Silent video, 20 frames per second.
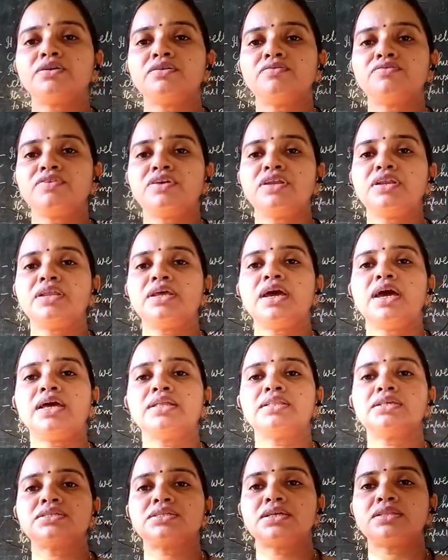of India and
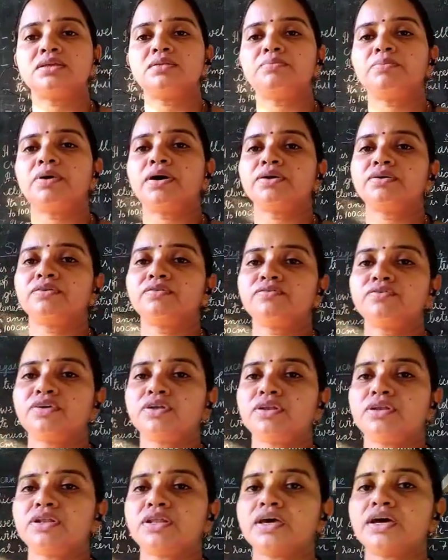the southern part of
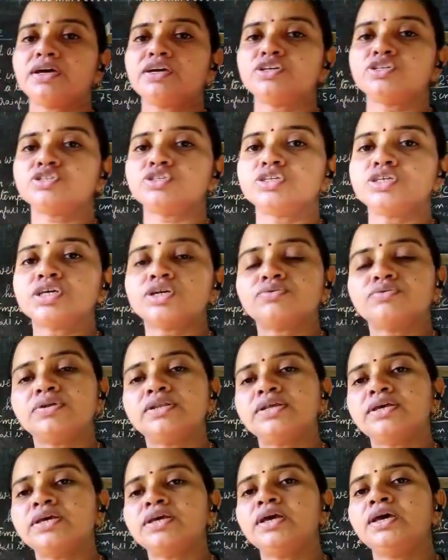India is
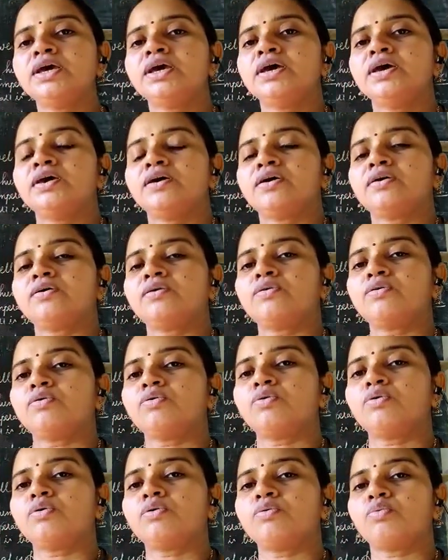equally
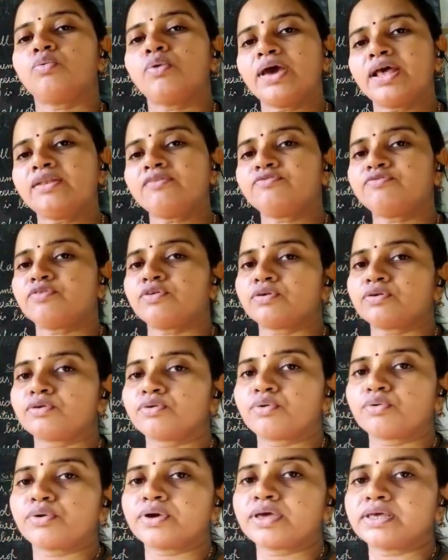well for
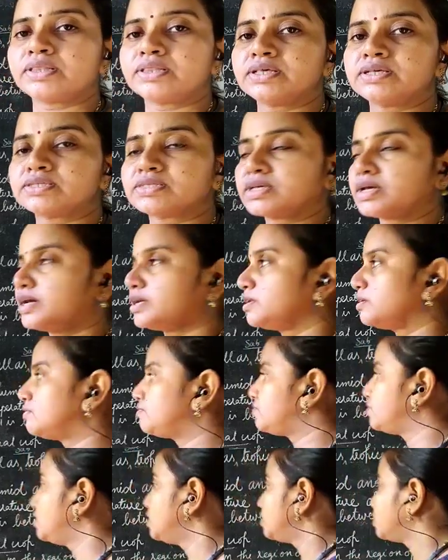growing this kind of
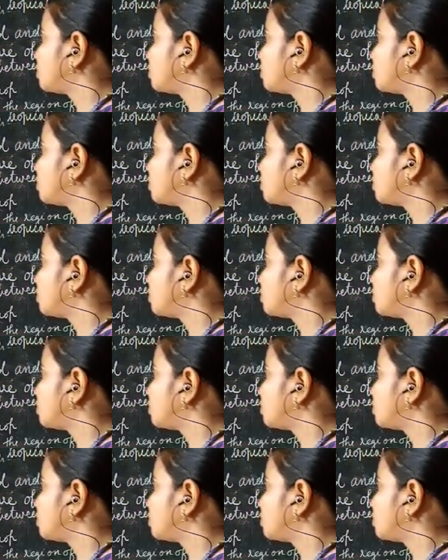a